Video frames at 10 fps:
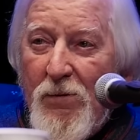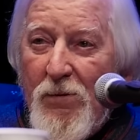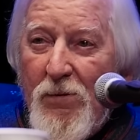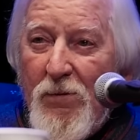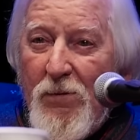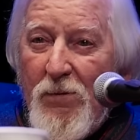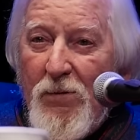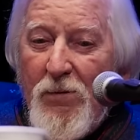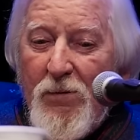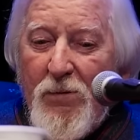
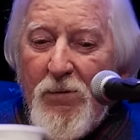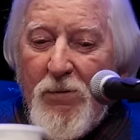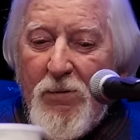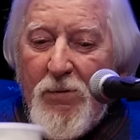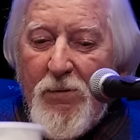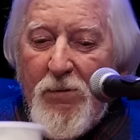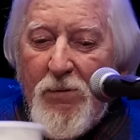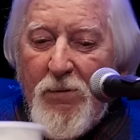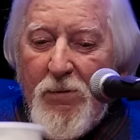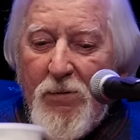
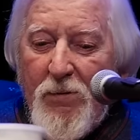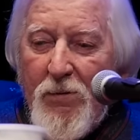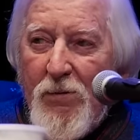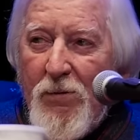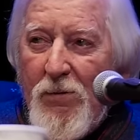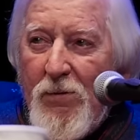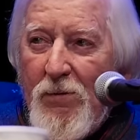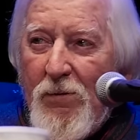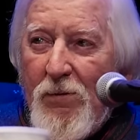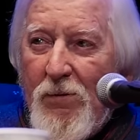
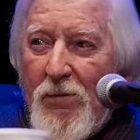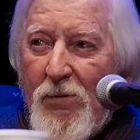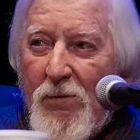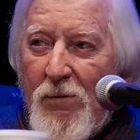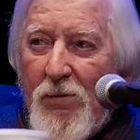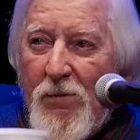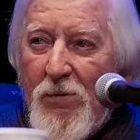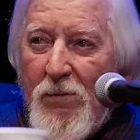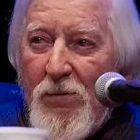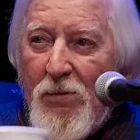
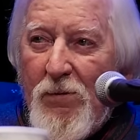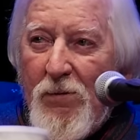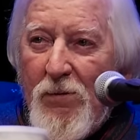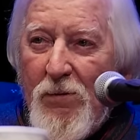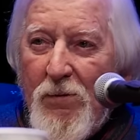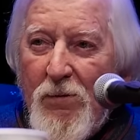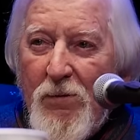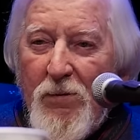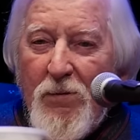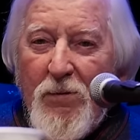
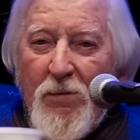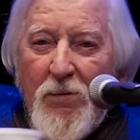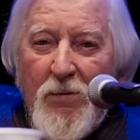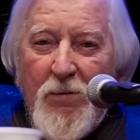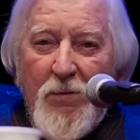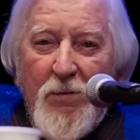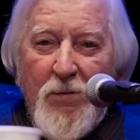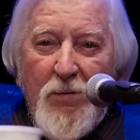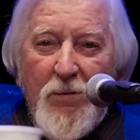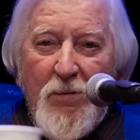
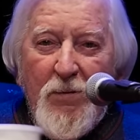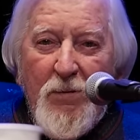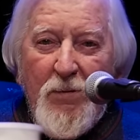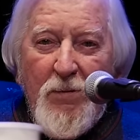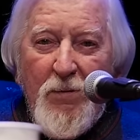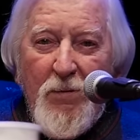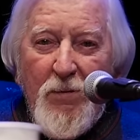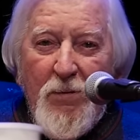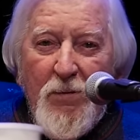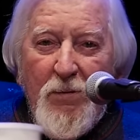
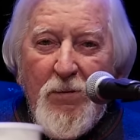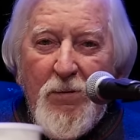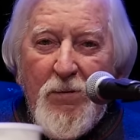(silent)